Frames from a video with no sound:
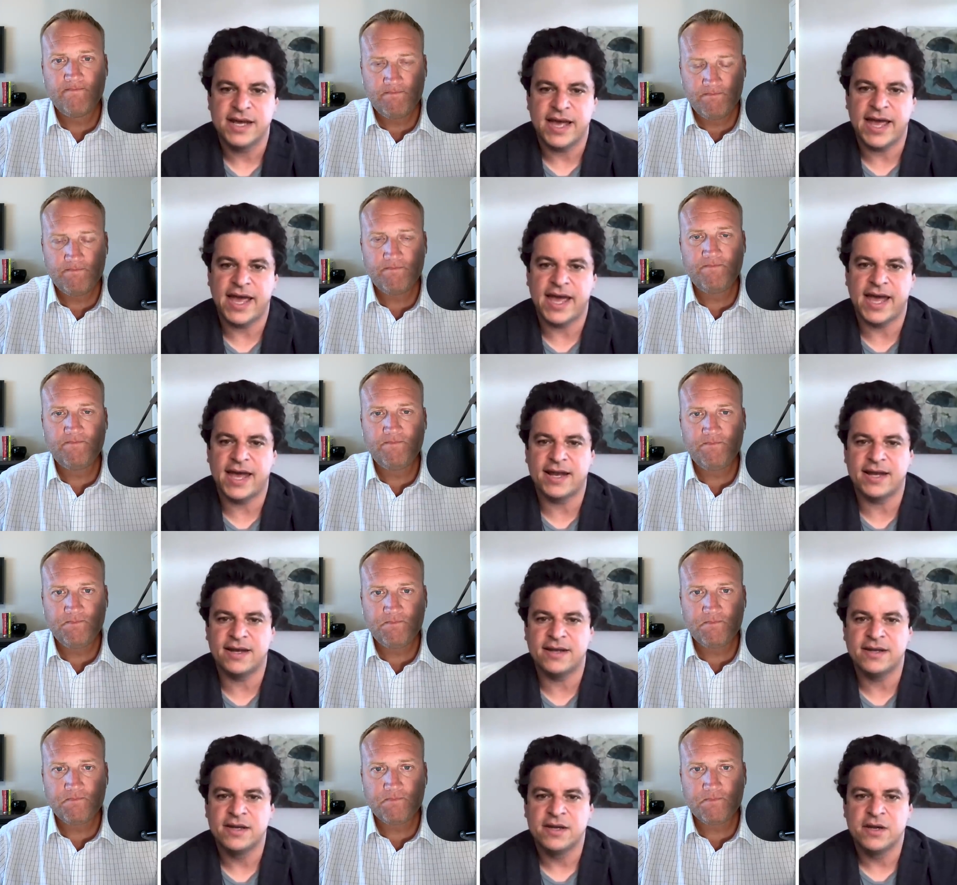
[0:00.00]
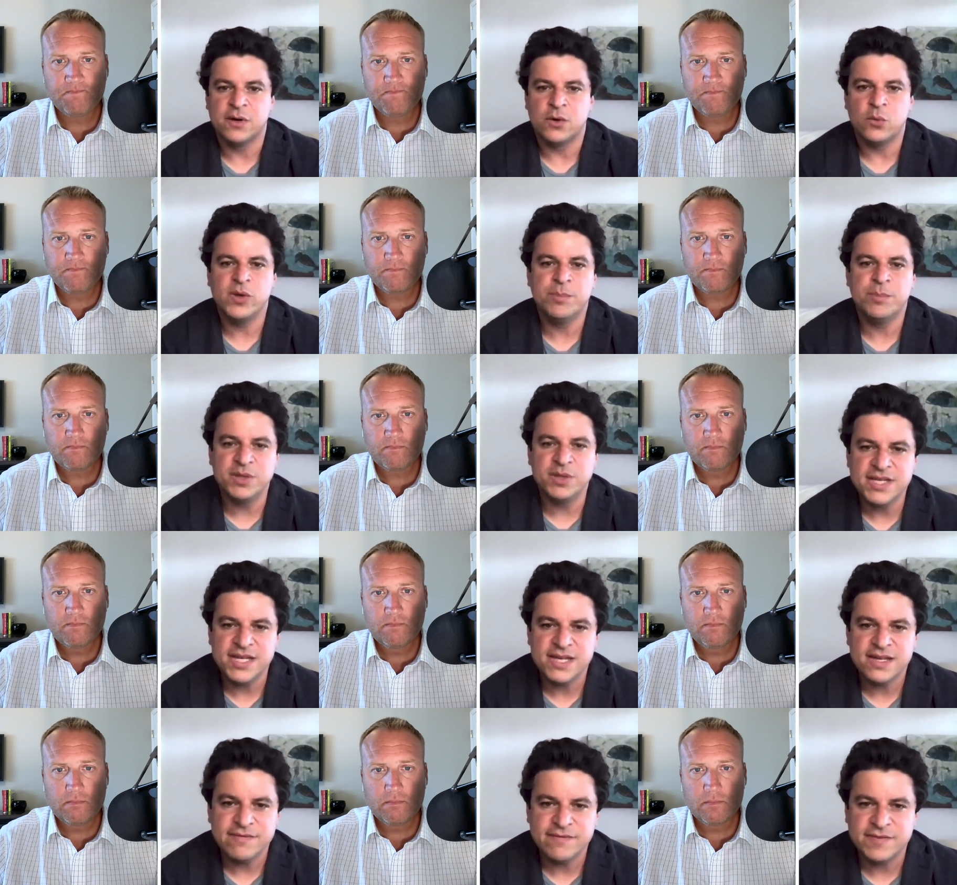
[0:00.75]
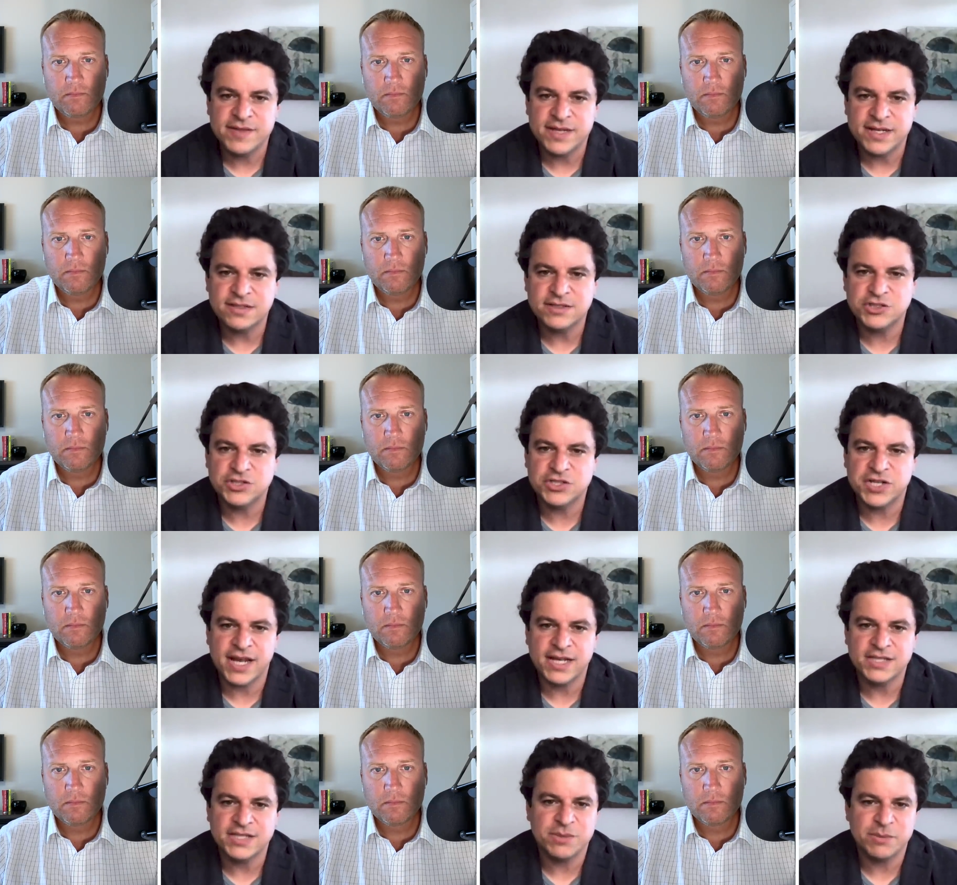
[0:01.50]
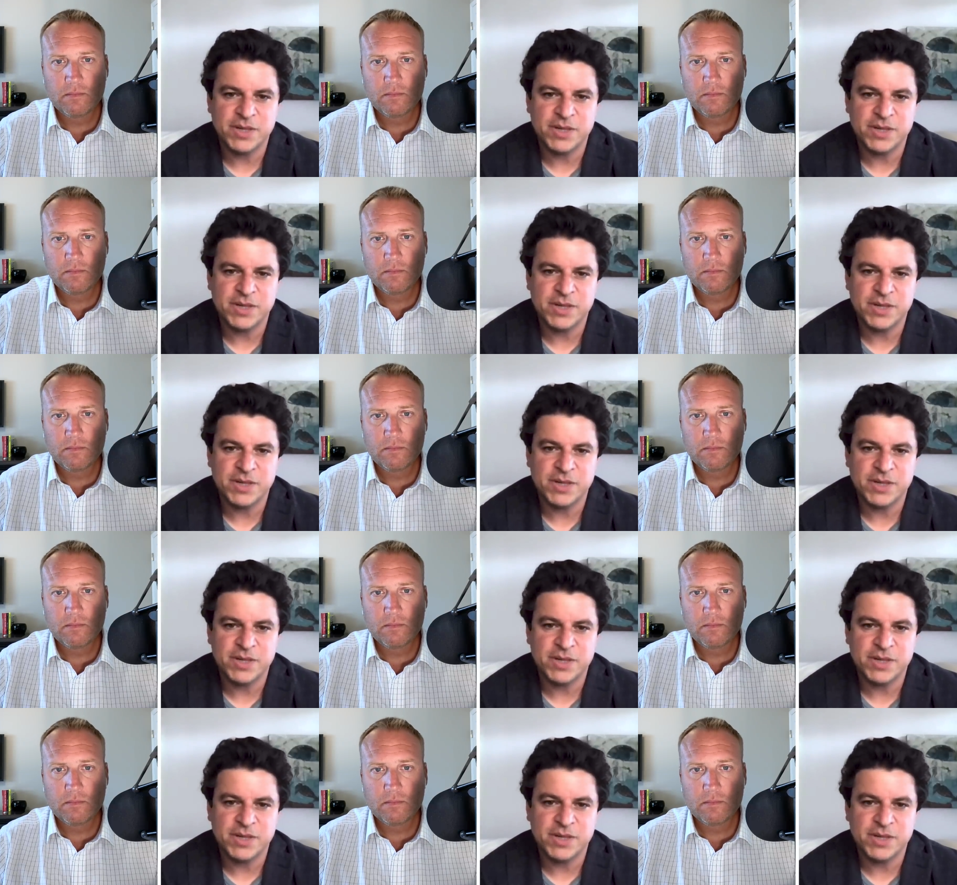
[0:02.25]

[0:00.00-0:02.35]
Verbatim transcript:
Speaker 1: And we believe that changing